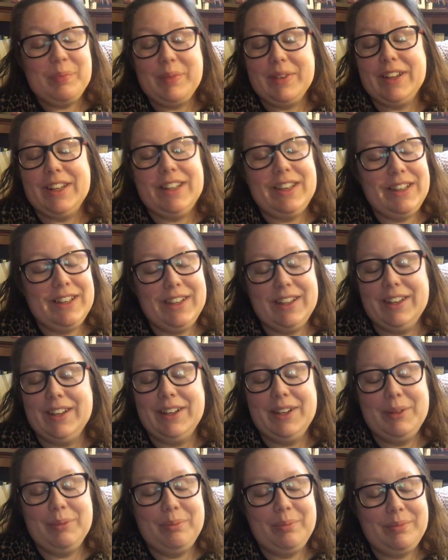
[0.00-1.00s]
But
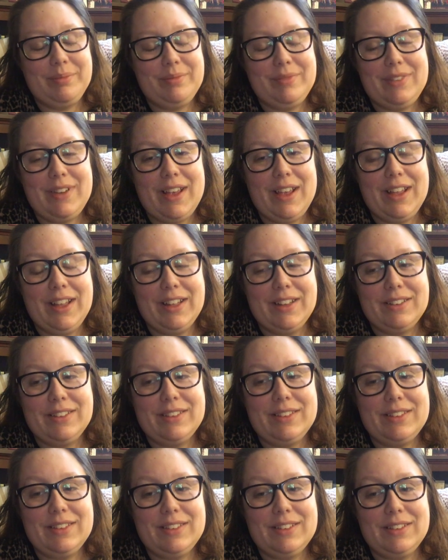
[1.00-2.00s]

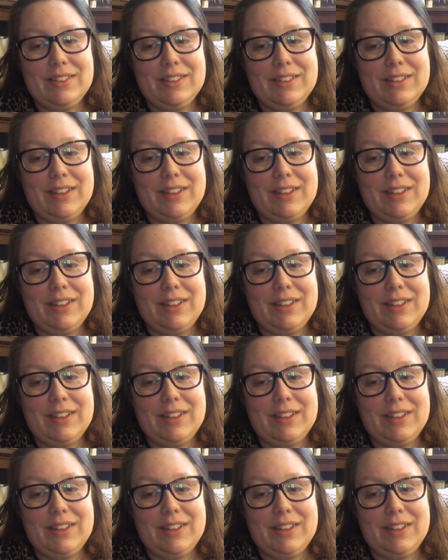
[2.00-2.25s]
it's